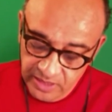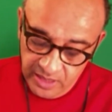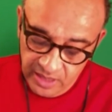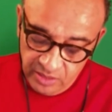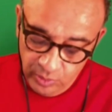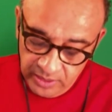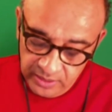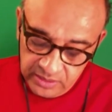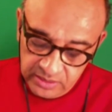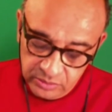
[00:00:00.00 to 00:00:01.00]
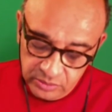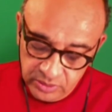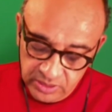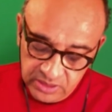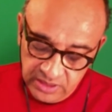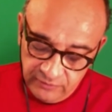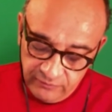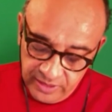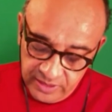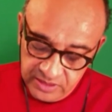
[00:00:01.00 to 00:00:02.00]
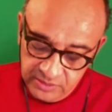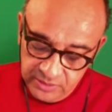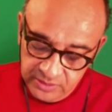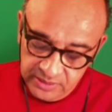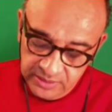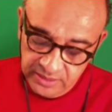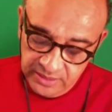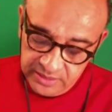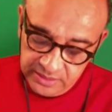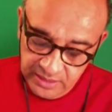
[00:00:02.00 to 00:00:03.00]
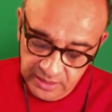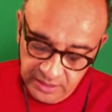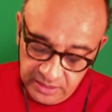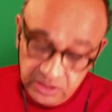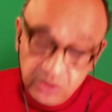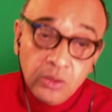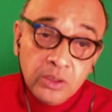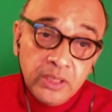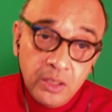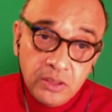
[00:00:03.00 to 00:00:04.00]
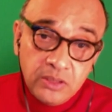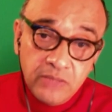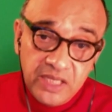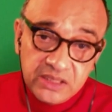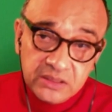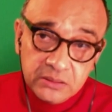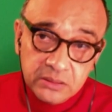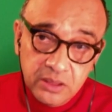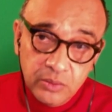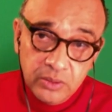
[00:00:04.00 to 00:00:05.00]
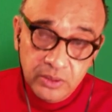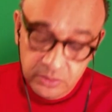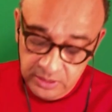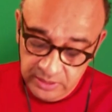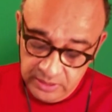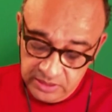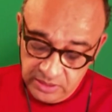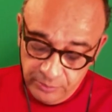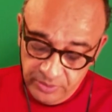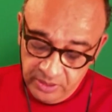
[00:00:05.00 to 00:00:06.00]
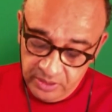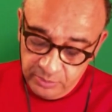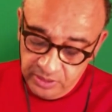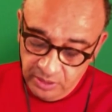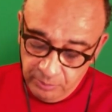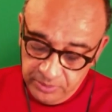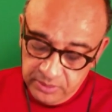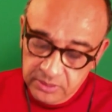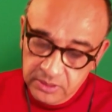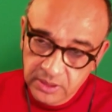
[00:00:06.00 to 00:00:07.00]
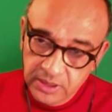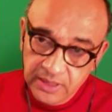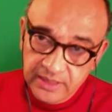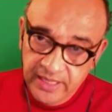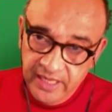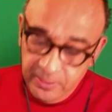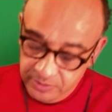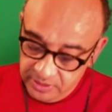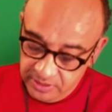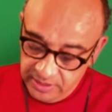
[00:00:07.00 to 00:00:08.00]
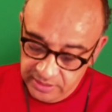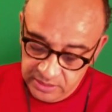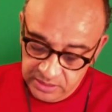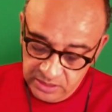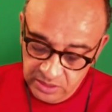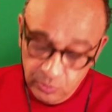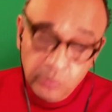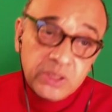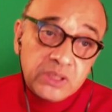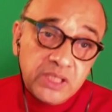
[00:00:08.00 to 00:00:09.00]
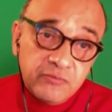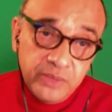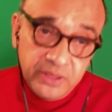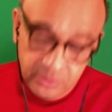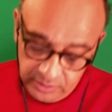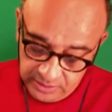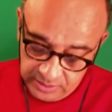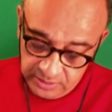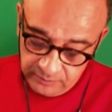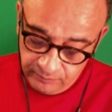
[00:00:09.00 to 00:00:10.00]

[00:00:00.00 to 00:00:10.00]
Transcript: and the willingness to trust their affairs to existing elites is surely only rational when those elites appear to be competent and aimed at the ends with which they have been entrusted.